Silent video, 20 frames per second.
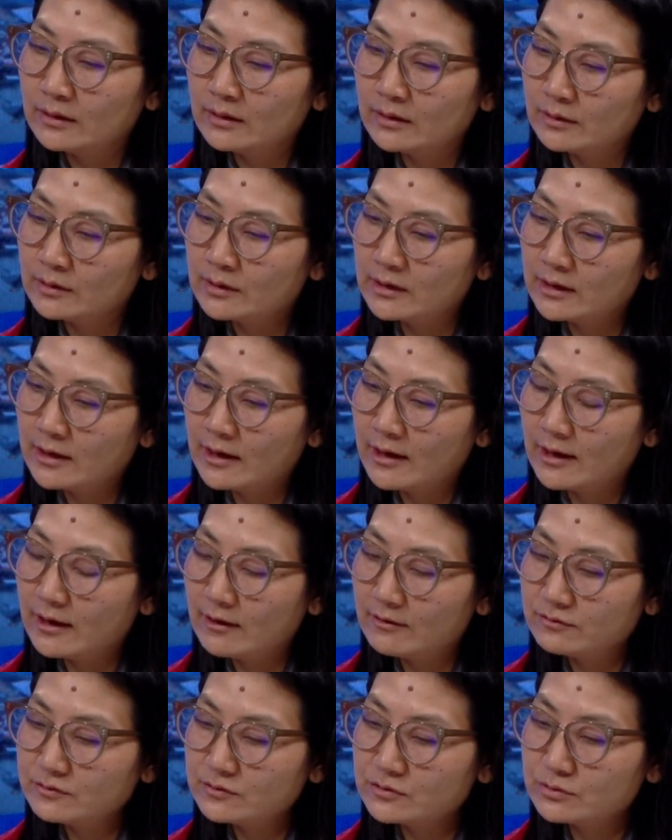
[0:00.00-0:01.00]
they
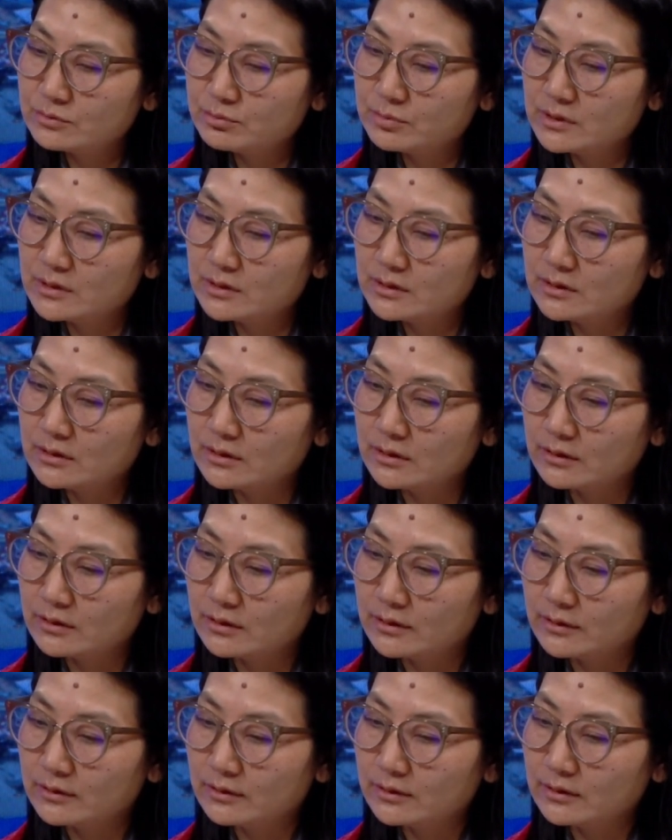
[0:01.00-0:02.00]
have to be
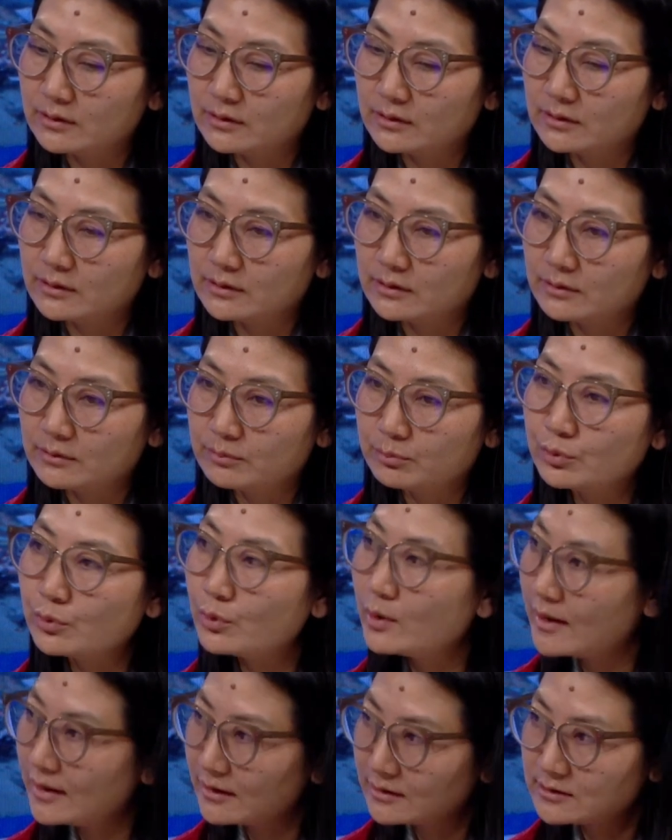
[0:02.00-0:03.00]

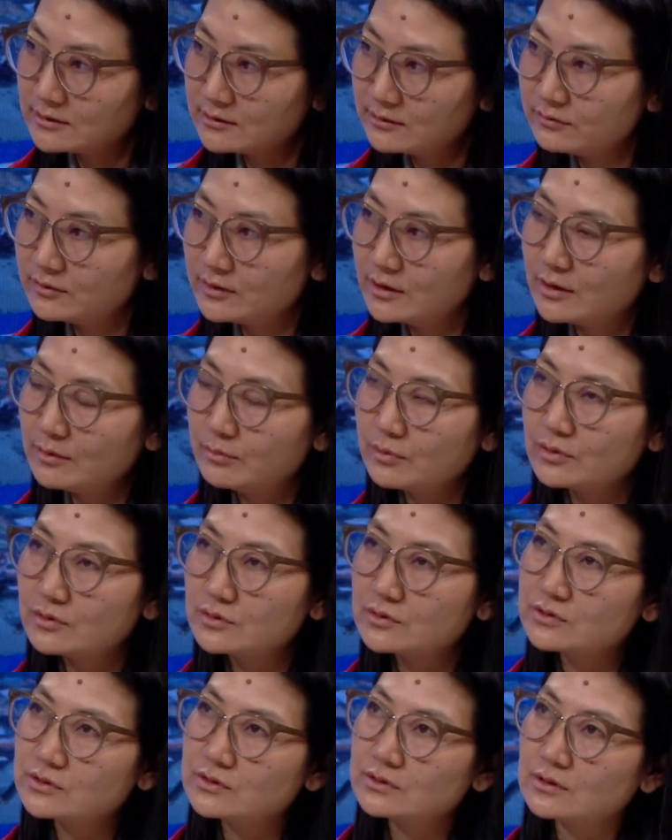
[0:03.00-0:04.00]
proactive,
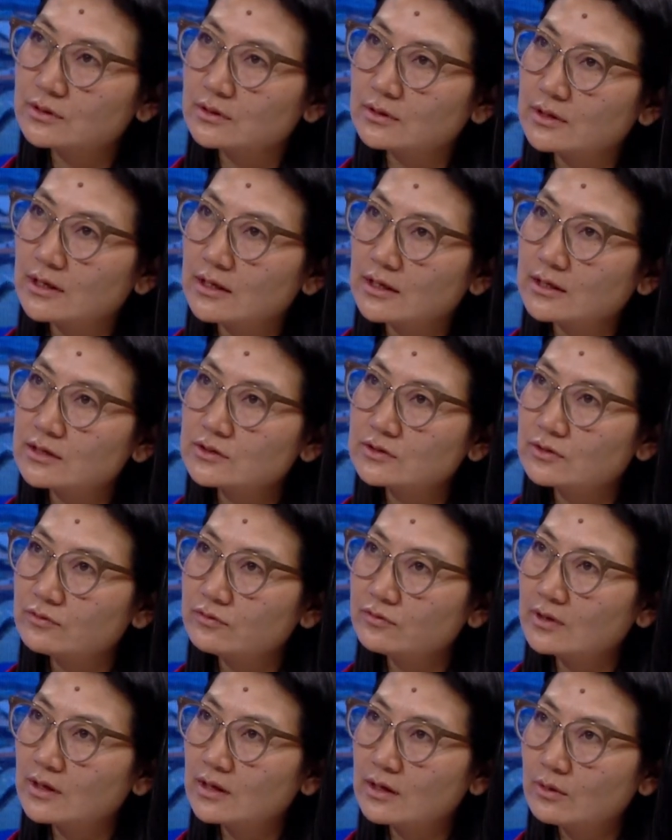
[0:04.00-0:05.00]
because as
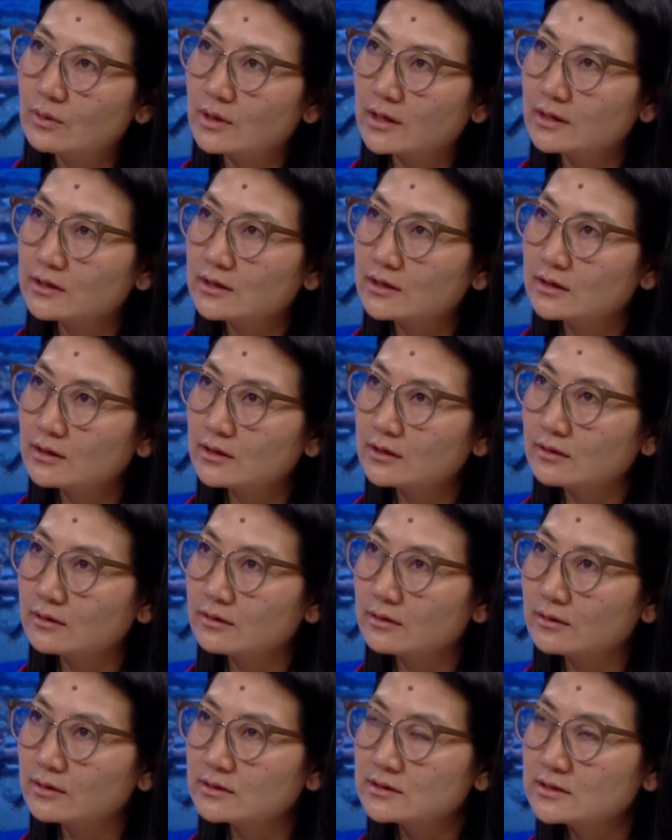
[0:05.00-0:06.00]
of now, I think
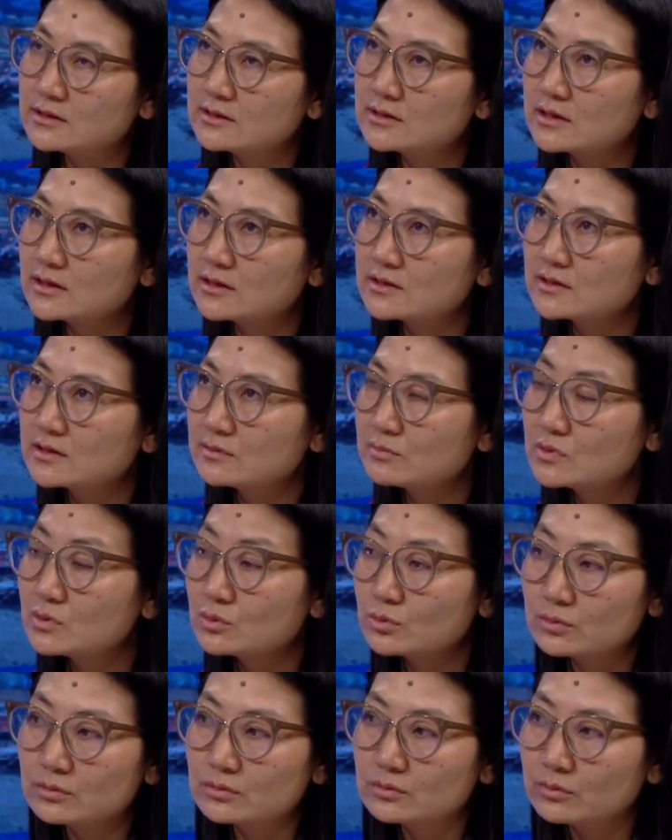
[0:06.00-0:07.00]
since customs
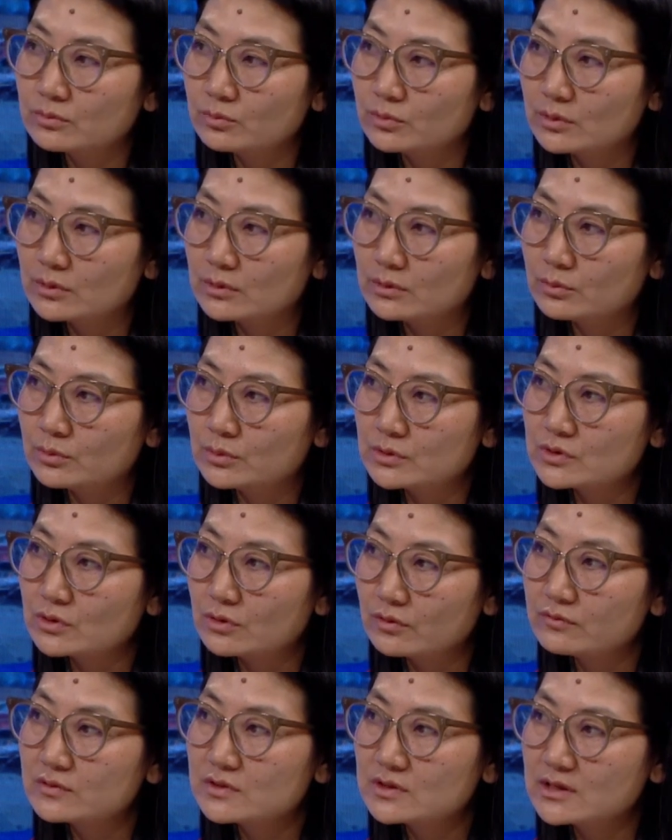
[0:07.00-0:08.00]
was
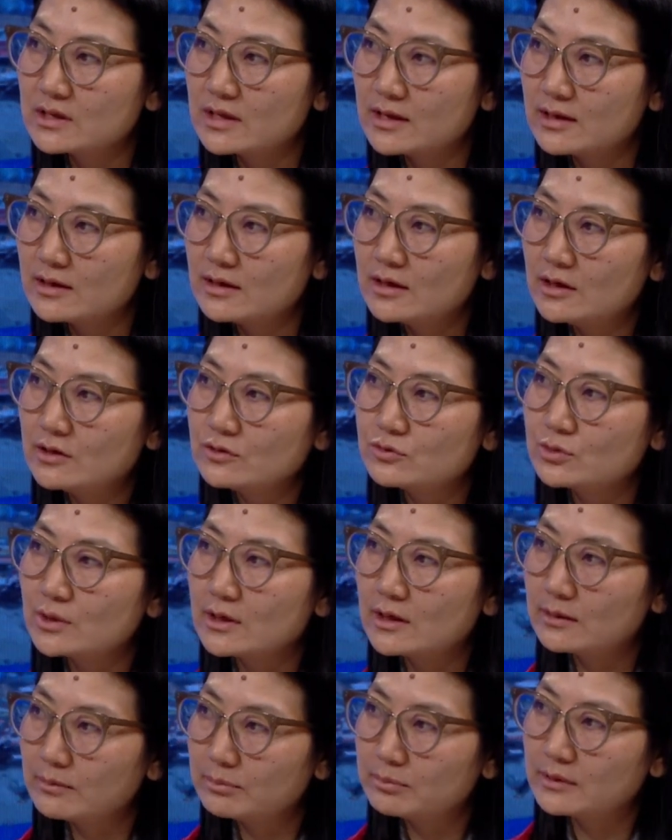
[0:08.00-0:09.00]
always there to
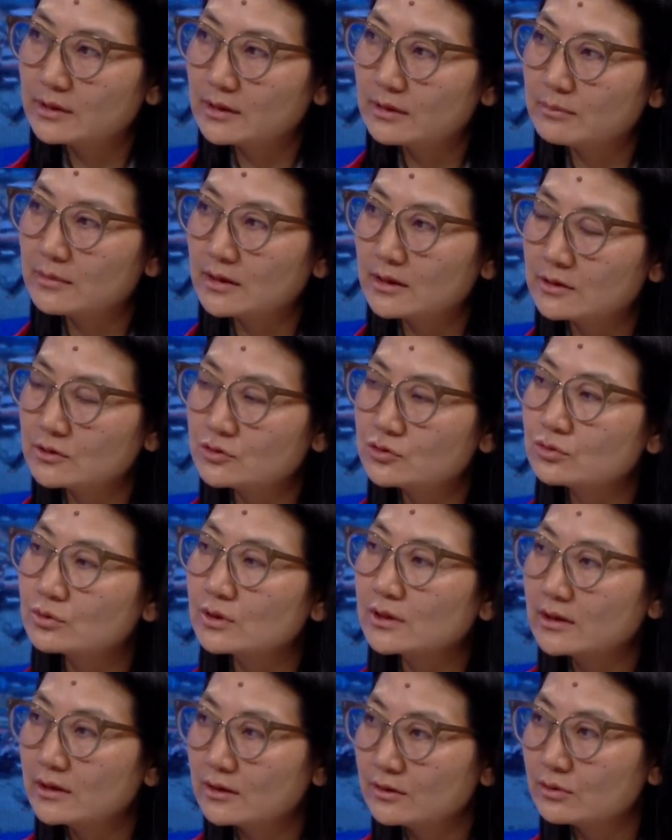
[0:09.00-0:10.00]
help them and to
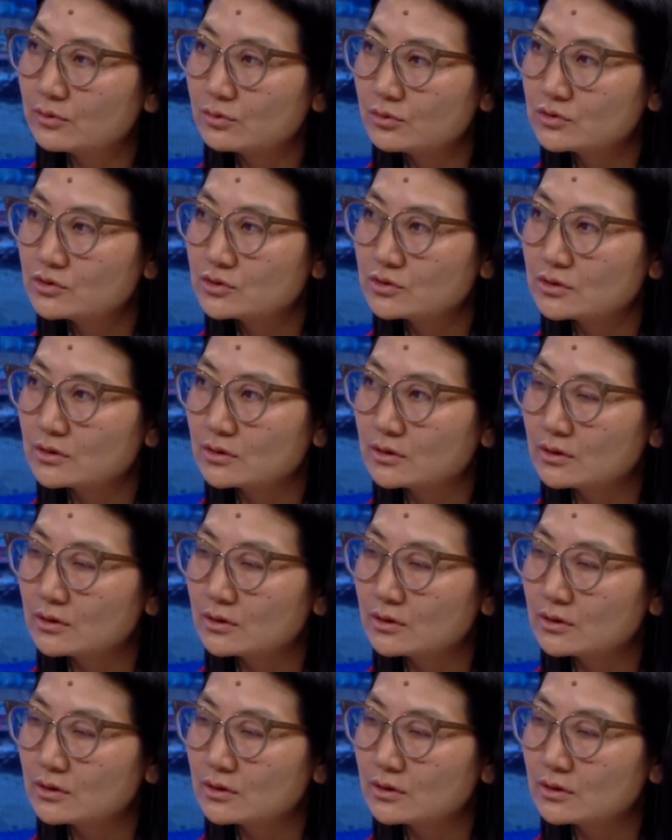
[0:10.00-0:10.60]
clear the goods